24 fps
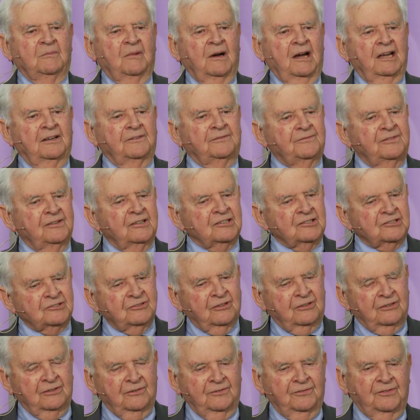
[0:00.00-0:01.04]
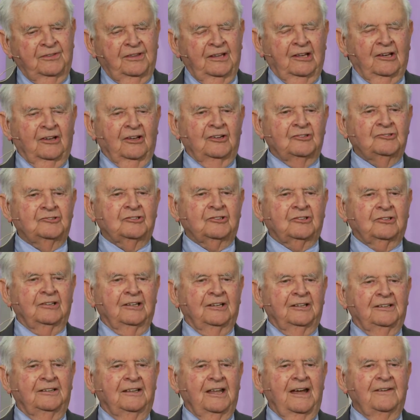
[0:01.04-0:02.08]
my first sort of theological
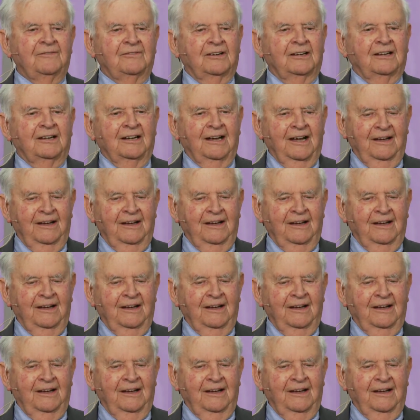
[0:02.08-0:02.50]
endeavor,